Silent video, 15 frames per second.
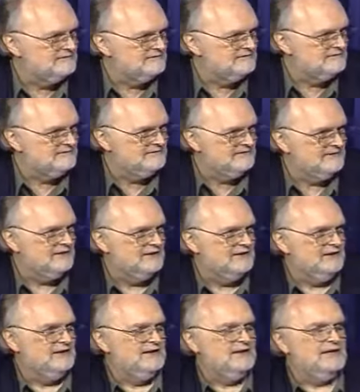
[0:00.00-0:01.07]
Mm-hmm.
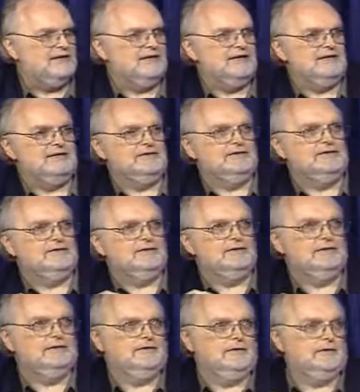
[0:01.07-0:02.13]
And
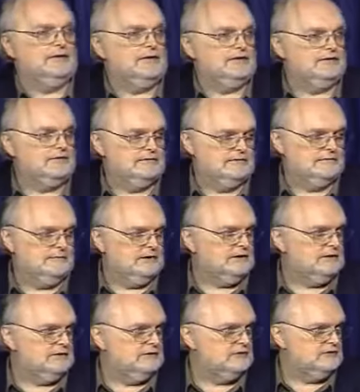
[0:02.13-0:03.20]
they're not
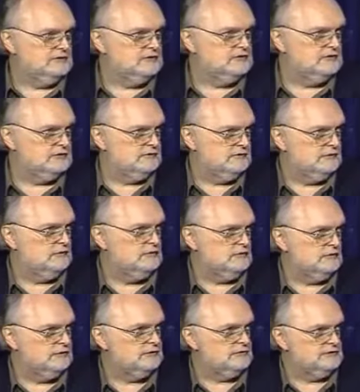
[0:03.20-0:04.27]
making the decision of who,
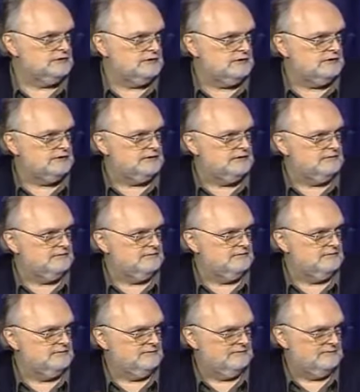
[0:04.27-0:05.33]
they're just telling him.
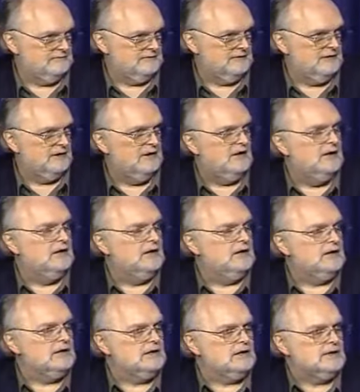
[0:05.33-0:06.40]
Mm-hmm.
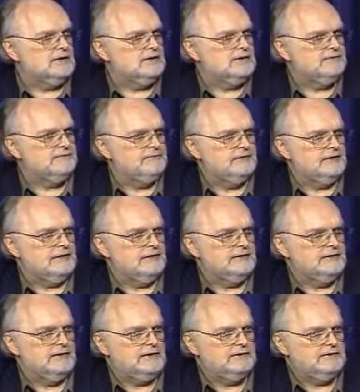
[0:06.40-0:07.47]
Uh,
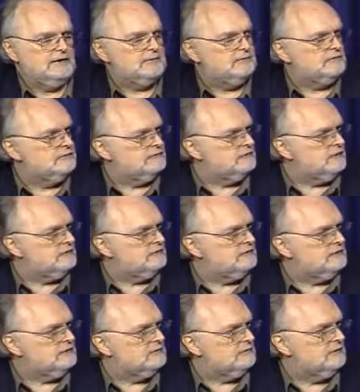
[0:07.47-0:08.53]
and that type of stress, you
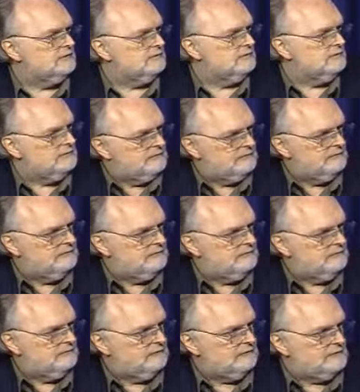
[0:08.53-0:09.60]
know, from
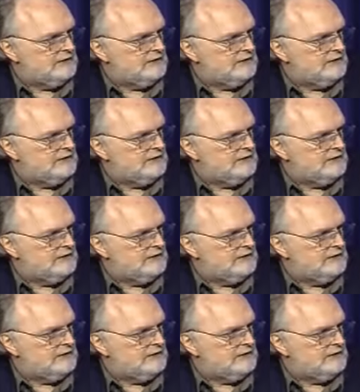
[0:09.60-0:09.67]
from